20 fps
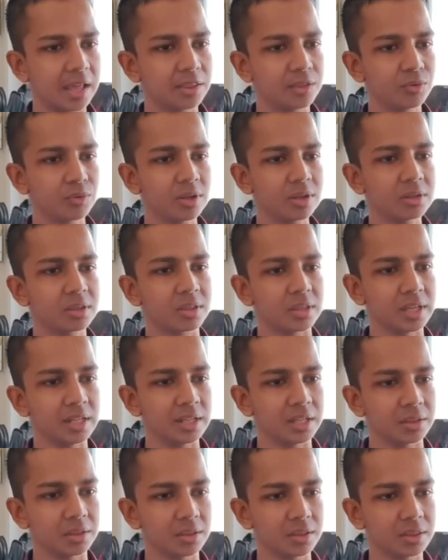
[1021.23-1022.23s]
as you can
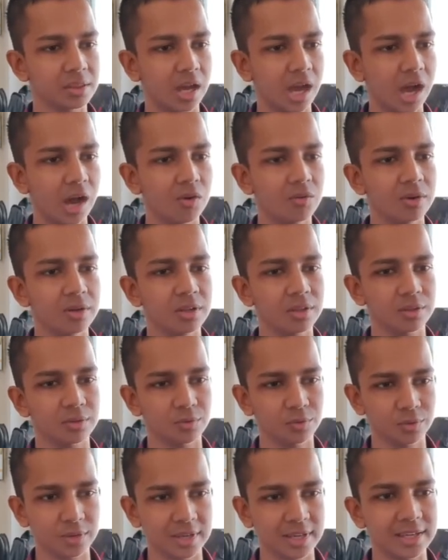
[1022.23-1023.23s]
see, this is how it
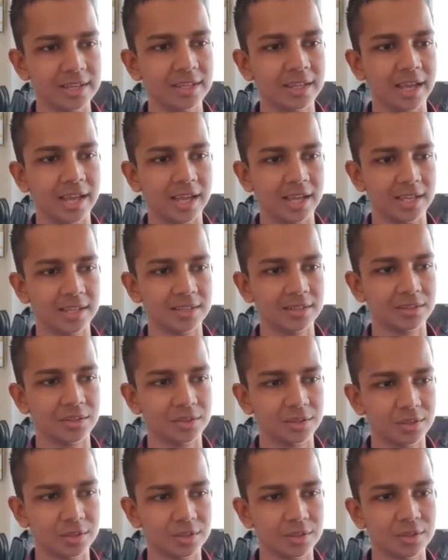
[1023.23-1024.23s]
is looking,
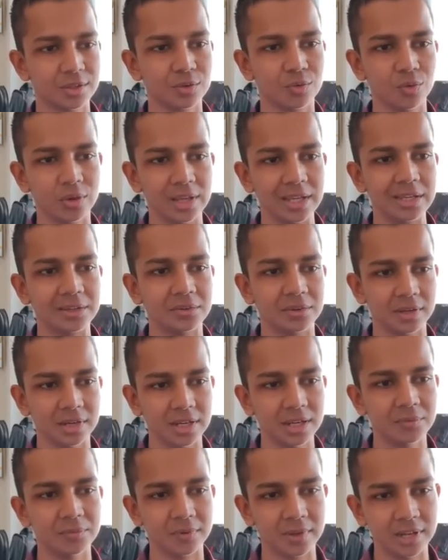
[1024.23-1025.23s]
and this is going
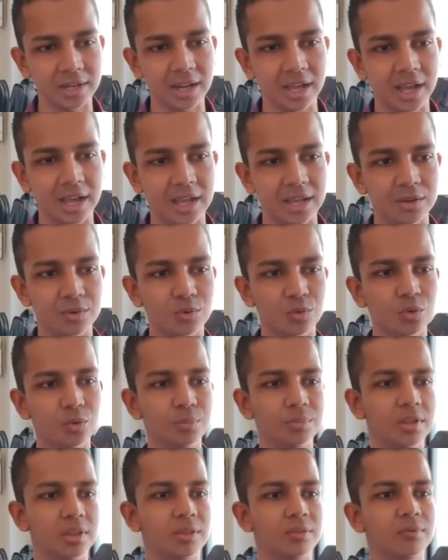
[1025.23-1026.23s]
really well. I
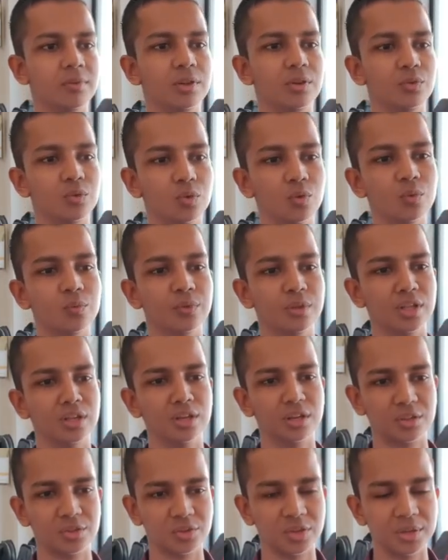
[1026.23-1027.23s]
hope this will go
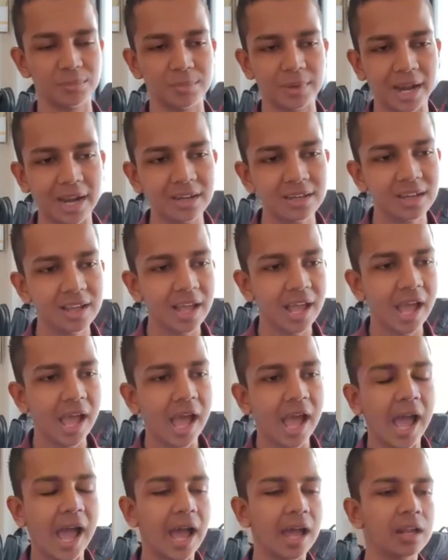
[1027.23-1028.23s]
with the luxury brand.
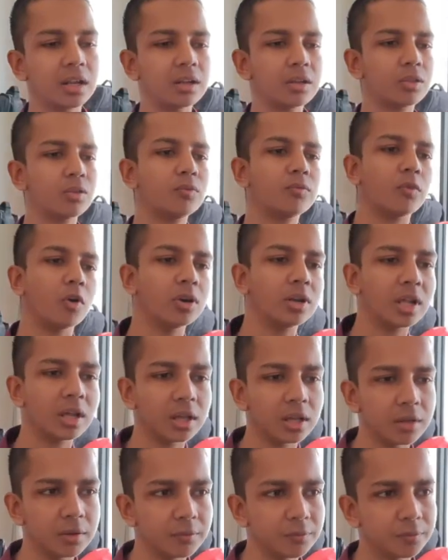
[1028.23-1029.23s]
And so,
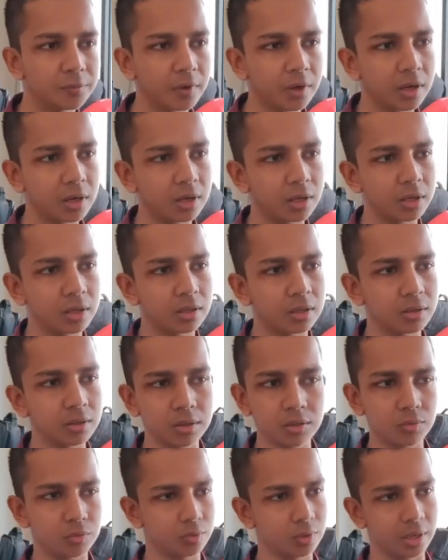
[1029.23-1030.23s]
what if,
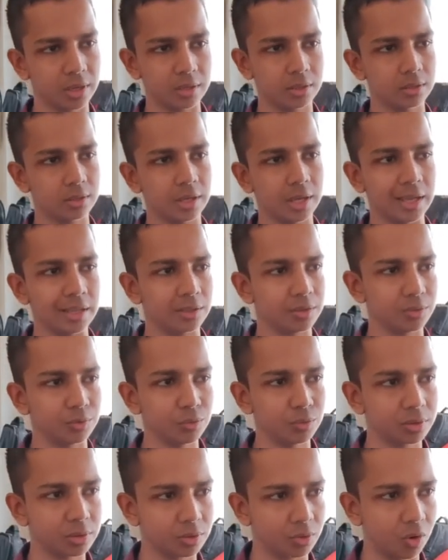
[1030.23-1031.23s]

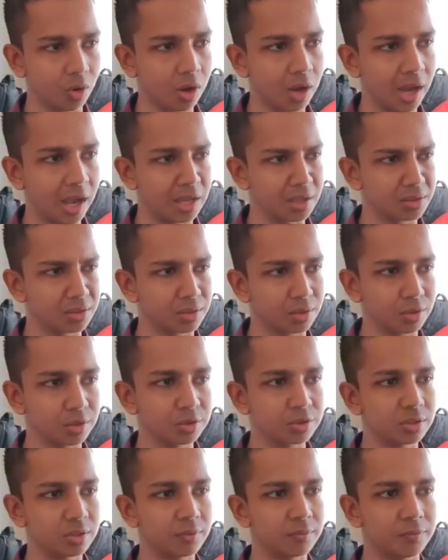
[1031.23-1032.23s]
as you saw, I
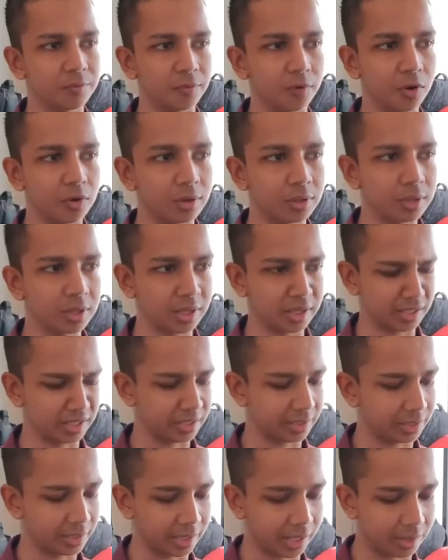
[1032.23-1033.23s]
searched the font
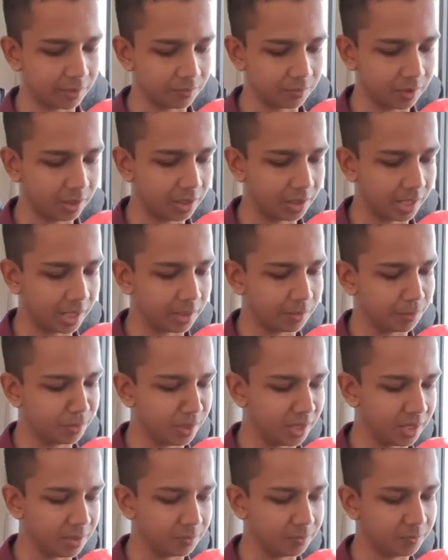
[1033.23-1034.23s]
in Canva
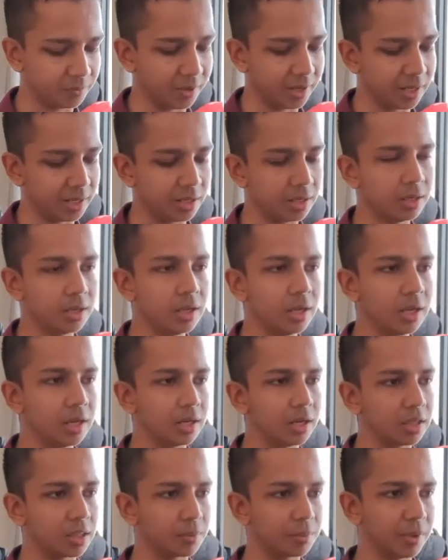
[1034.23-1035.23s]
like Playfair
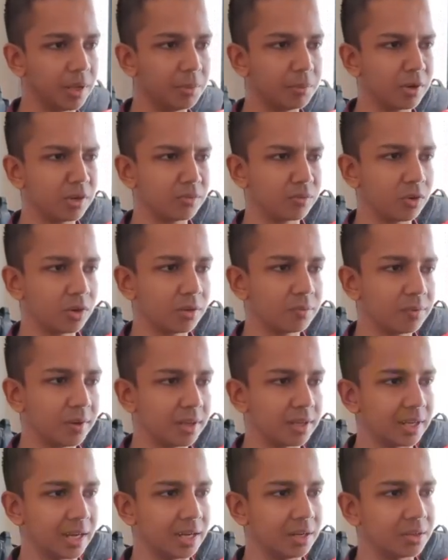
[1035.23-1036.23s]
Display, but what
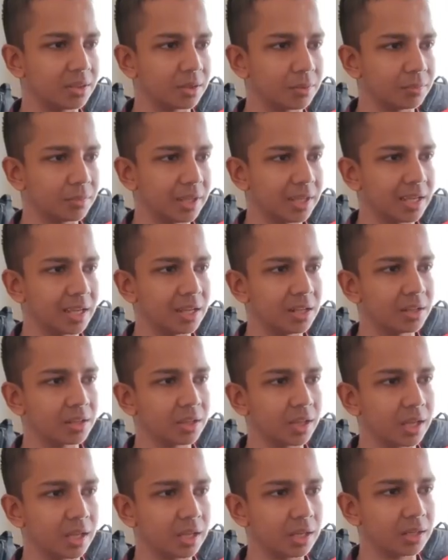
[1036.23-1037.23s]
if I write something
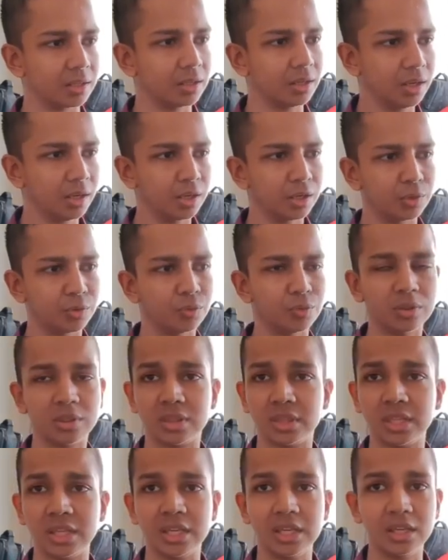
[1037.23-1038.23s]
else and you
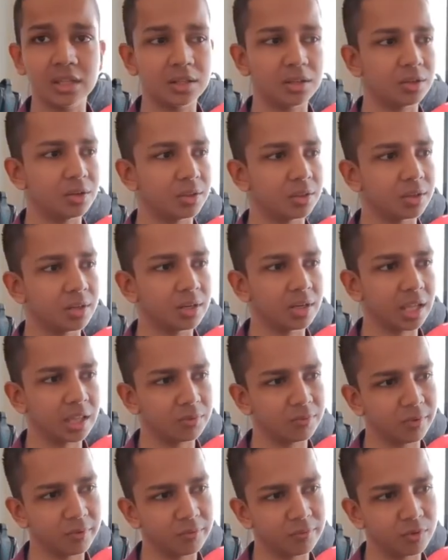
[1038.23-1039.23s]
see the
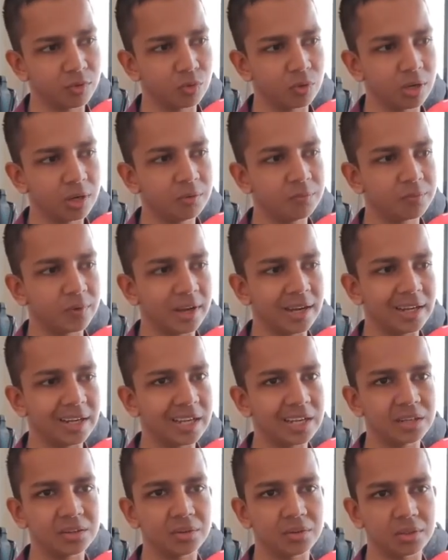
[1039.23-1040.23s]
result as we couldn't
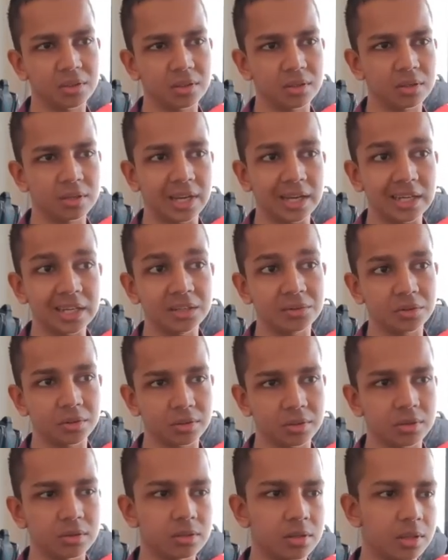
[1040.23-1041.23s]
find any
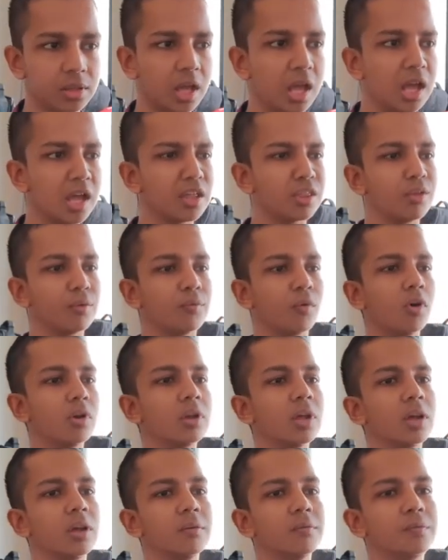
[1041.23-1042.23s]
results? So,
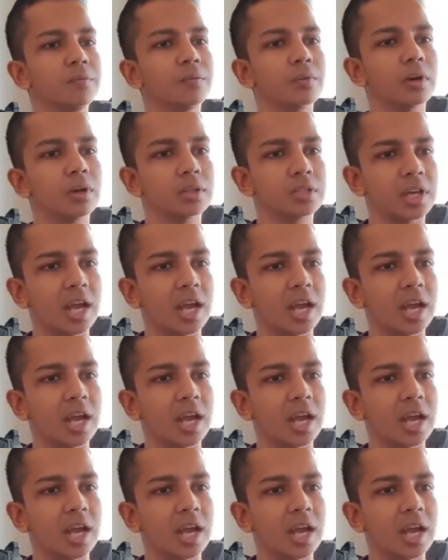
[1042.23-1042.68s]
what if